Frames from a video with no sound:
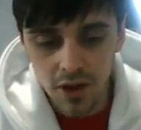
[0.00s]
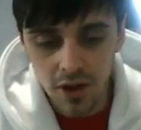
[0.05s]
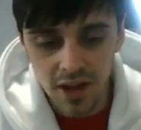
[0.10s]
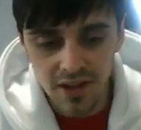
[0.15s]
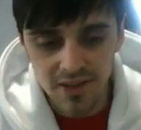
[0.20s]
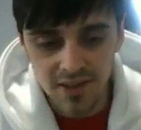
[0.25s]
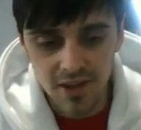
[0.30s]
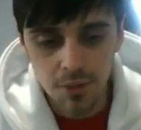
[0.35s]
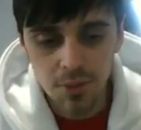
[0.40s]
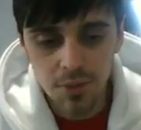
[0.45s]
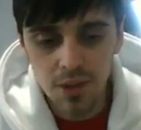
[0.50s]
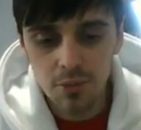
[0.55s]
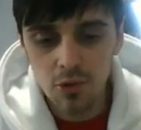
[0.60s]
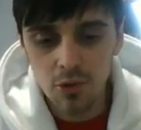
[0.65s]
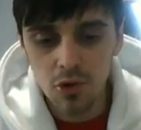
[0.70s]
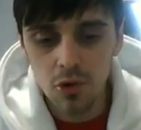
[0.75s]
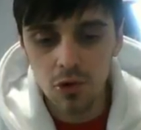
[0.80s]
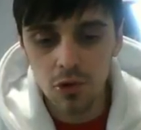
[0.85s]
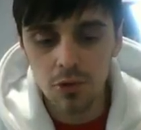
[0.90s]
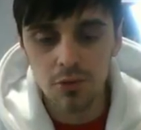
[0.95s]
like some
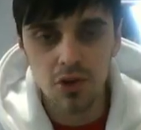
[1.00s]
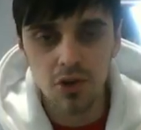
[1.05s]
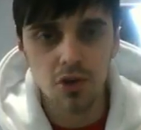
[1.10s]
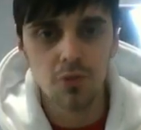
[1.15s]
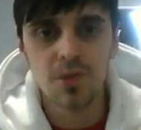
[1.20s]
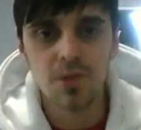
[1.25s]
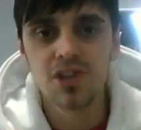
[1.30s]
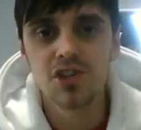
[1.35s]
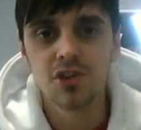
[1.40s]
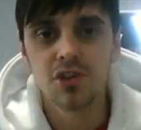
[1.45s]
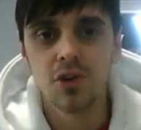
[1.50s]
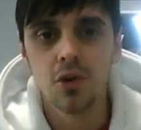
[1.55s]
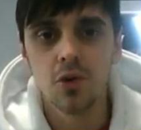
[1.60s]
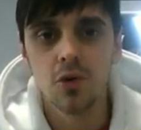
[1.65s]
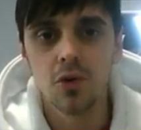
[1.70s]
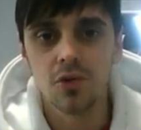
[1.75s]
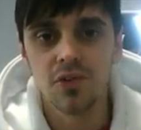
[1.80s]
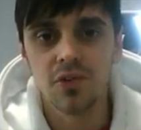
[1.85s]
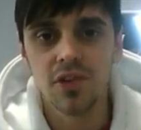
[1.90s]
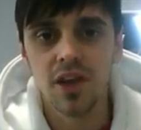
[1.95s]
people call them commission
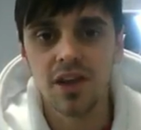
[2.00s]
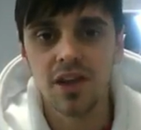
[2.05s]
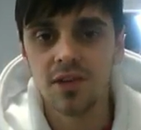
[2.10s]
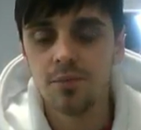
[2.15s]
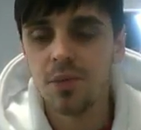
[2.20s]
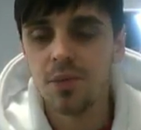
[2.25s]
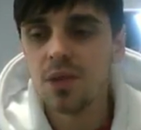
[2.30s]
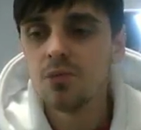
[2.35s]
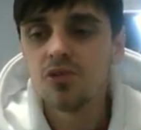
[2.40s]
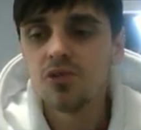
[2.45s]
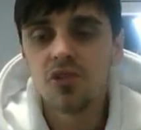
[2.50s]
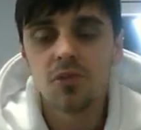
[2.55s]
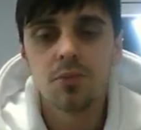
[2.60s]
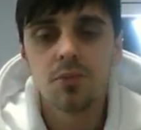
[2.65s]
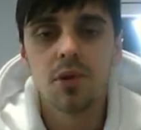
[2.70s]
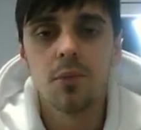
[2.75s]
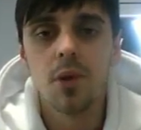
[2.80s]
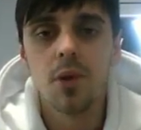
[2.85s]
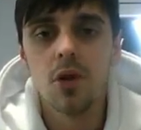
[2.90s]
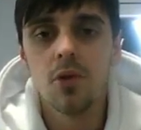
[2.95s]
whores. Like people just
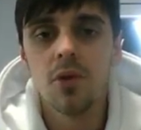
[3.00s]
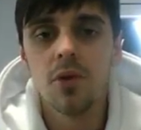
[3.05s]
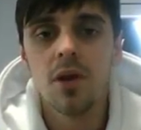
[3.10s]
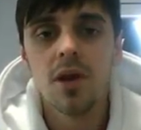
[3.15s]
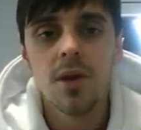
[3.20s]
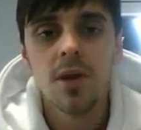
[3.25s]
promote,